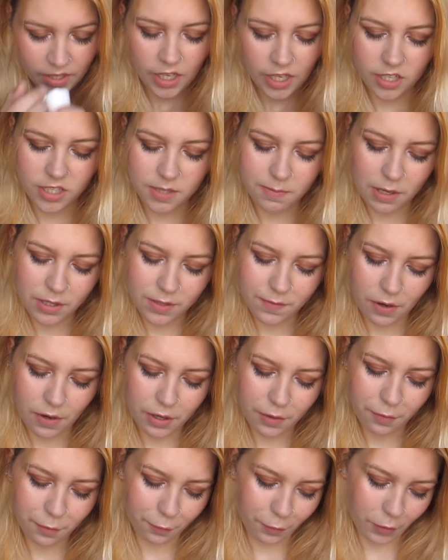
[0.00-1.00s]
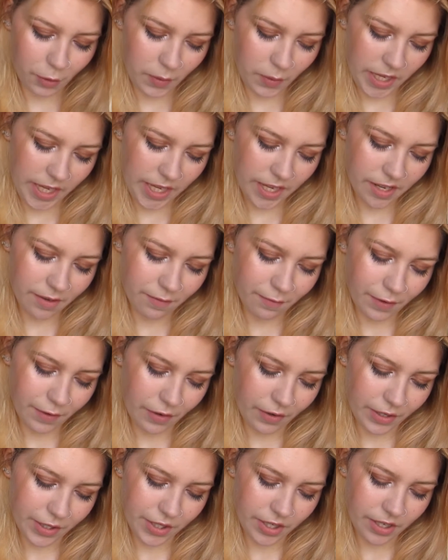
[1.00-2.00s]
It smells very fruity and
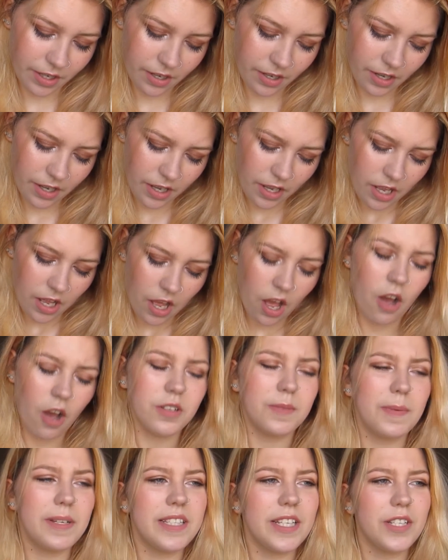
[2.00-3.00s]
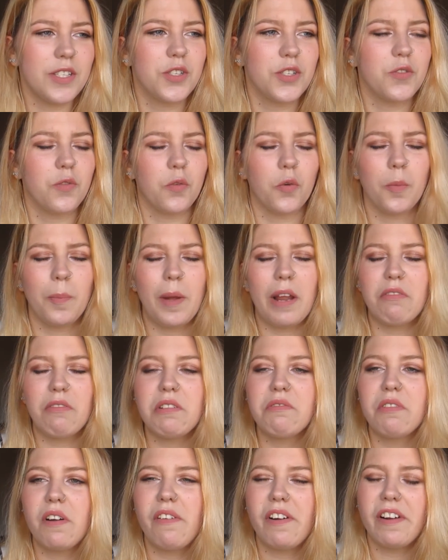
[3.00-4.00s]
very, I was about to say strawberry,
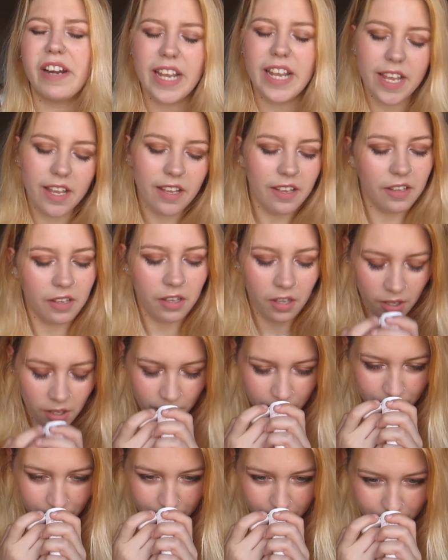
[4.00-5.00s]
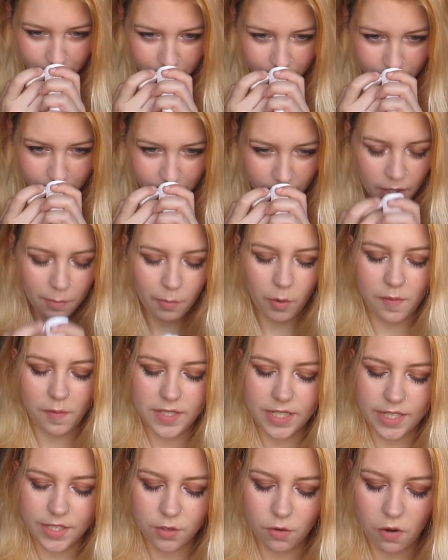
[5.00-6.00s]
but
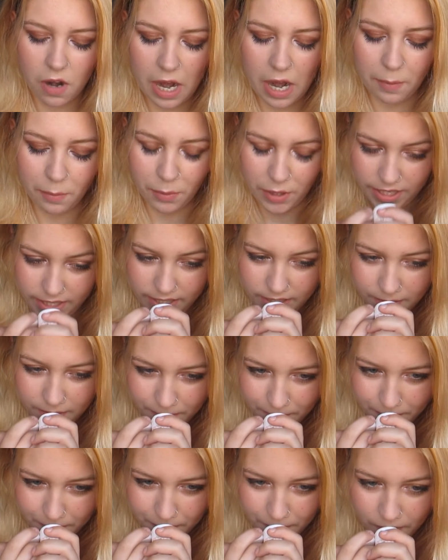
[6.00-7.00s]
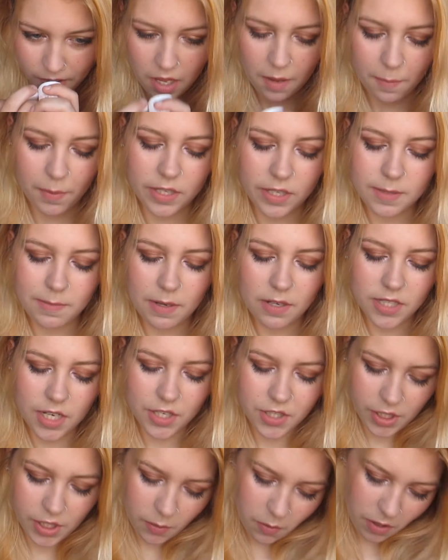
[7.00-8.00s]
obviously it's cranberries. But it smells
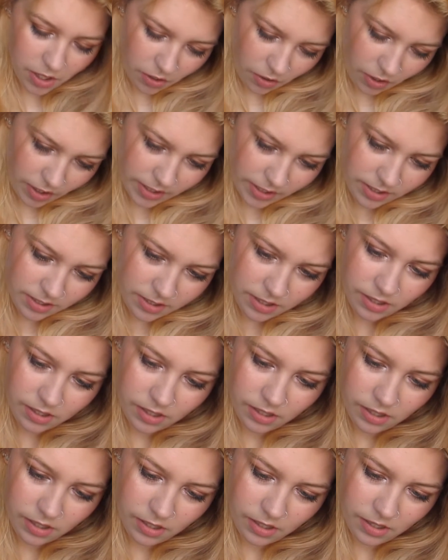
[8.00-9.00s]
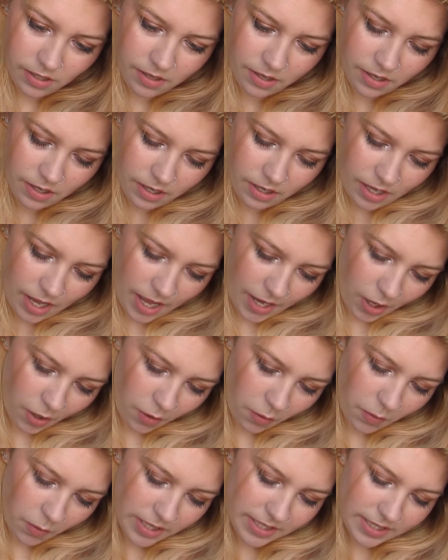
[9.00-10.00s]
actually quite nice. And I
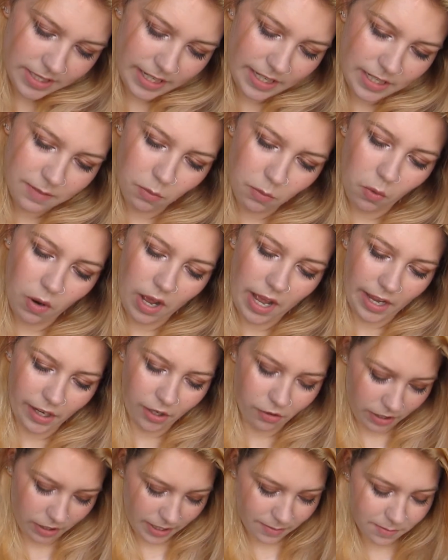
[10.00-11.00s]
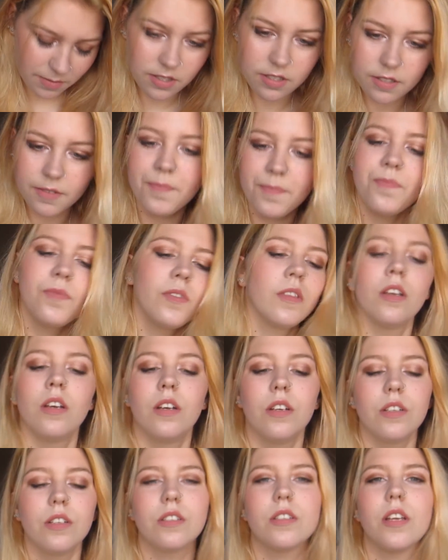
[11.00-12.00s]
always need more hand creams,
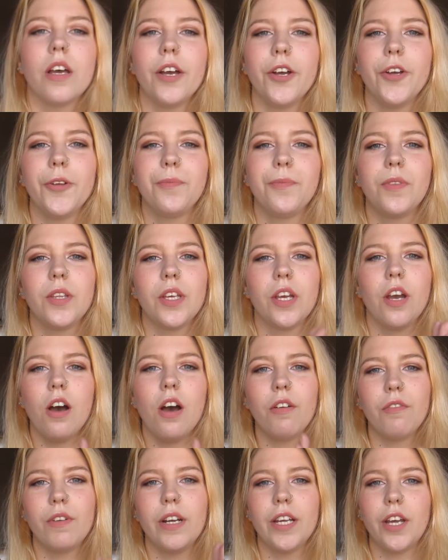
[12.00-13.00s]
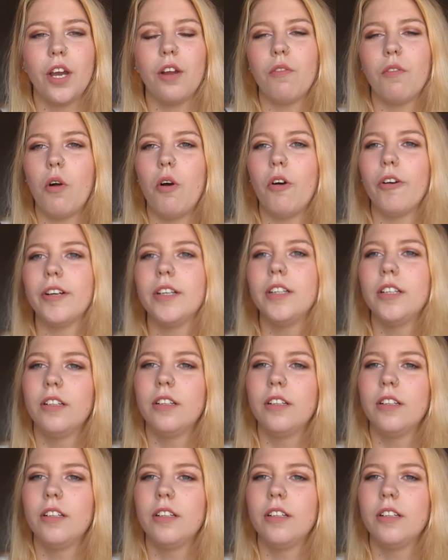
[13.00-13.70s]
so you can't really go wrong.